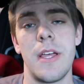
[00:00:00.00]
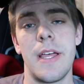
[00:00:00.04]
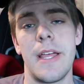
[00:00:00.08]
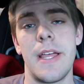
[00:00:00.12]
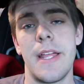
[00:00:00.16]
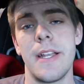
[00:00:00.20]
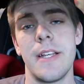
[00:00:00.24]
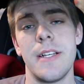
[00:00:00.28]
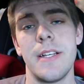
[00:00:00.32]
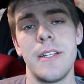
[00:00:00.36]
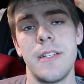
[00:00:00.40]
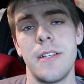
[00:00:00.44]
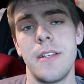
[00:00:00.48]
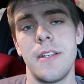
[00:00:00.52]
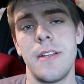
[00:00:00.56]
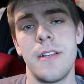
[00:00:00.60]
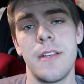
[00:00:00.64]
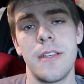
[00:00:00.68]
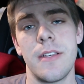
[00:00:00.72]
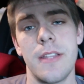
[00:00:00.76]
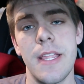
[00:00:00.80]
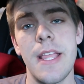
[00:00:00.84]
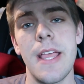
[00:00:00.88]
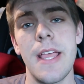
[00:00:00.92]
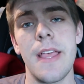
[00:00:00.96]
And
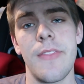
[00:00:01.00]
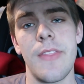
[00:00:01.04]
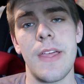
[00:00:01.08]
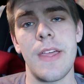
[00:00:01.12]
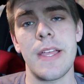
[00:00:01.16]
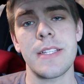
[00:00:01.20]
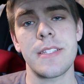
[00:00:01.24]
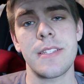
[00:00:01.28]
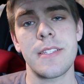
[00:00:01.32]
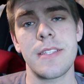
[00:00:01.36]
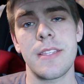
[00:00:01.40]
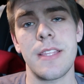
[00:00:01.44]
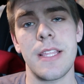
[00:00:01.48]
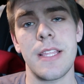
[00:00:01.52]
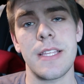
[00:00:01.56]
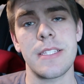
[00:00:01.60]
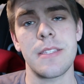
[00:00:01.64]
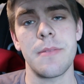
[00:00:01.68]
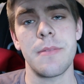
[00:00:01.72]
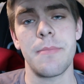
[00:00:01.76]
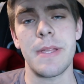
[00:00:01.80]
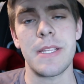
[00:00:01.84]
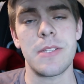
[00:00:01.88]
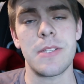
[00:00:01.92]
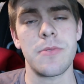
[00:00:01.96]
yeah, that's
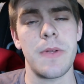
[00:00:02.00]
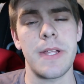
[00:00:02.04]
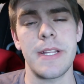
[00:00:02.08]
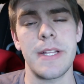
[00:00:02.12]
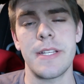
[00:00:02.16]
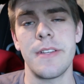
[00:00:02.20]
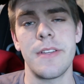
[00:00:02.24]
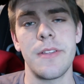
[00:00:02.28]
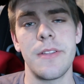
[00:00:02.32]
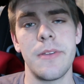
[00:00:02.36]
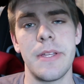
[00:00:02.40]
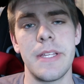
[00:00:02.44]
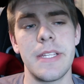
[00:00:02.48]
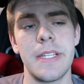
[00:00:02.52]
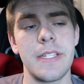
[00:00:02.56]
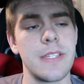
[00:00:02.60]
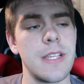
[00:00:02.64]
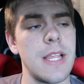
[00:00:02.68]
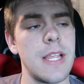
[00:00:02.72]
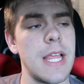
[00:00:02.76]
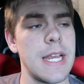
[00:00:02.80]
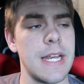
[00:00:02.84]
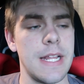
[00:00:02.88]
the best way to do it.